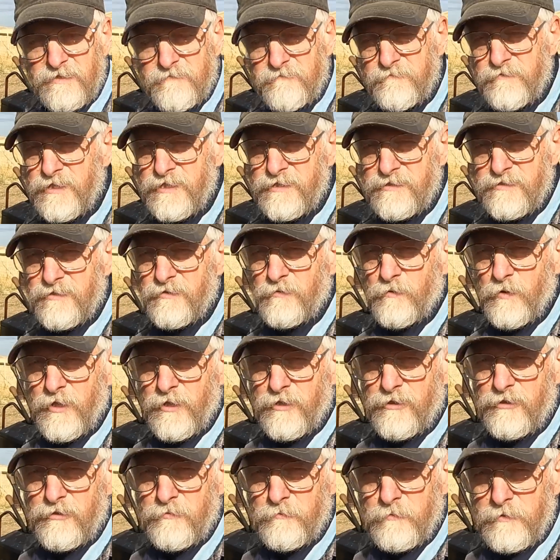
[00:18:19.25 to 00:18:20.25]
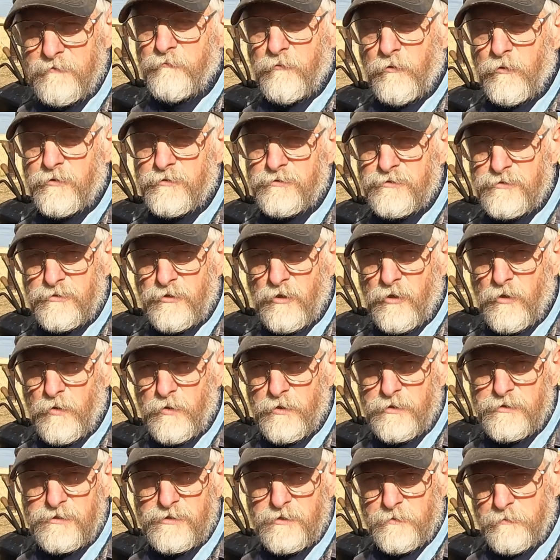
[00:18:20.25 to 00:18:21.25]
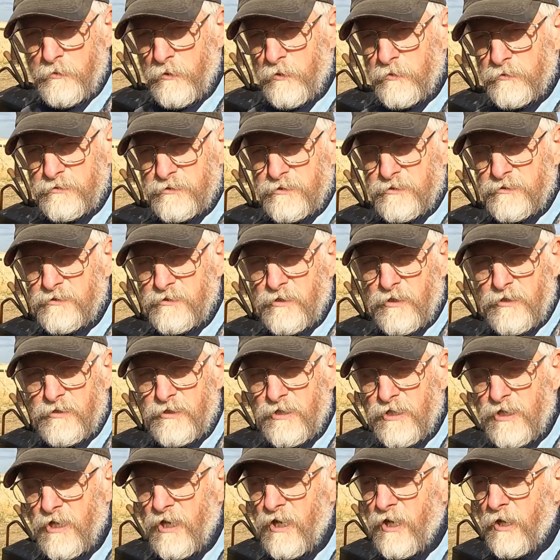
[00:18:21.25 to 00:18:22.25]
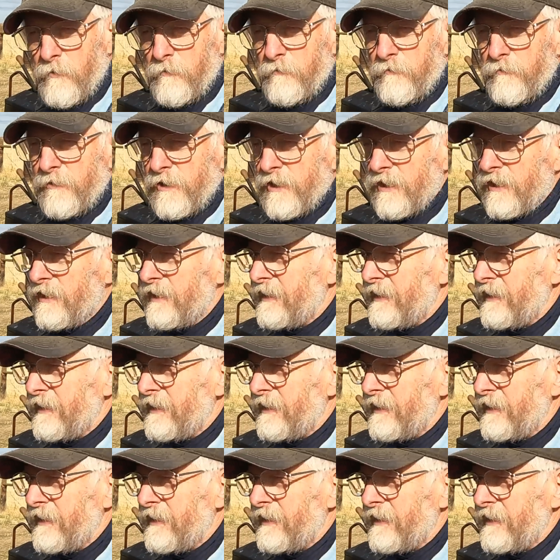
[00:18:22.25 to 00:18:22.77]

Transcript: of decent weather before snow is supposed to start to come.